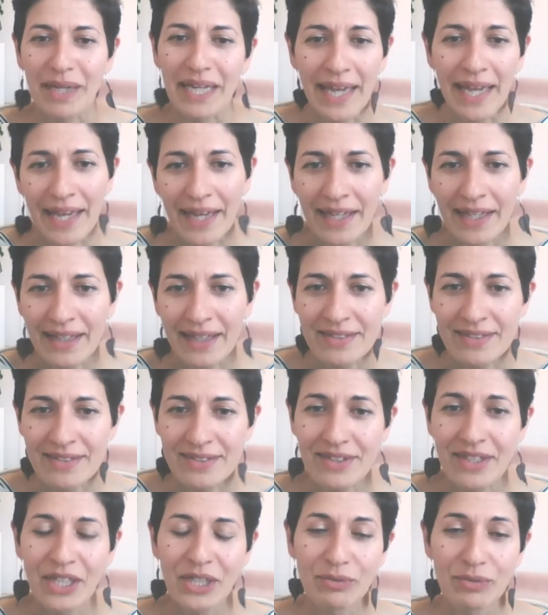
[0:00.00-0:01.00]

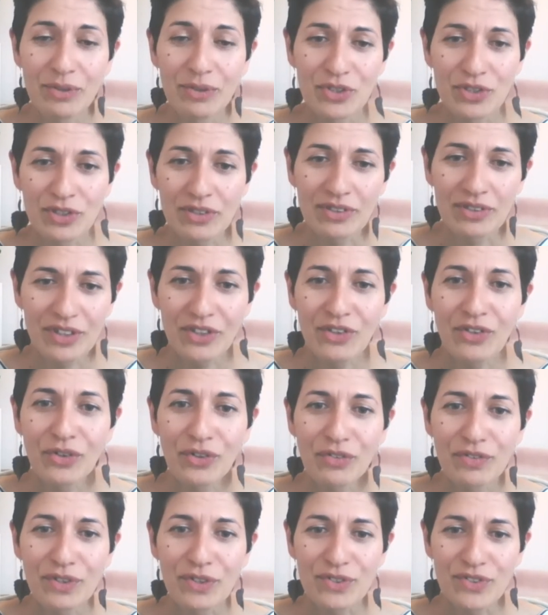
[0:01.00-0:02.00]
hands, which,
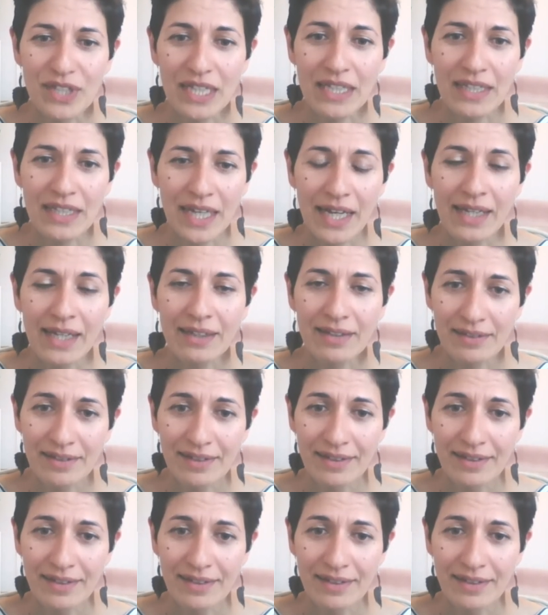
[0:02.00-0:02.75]
if you say that,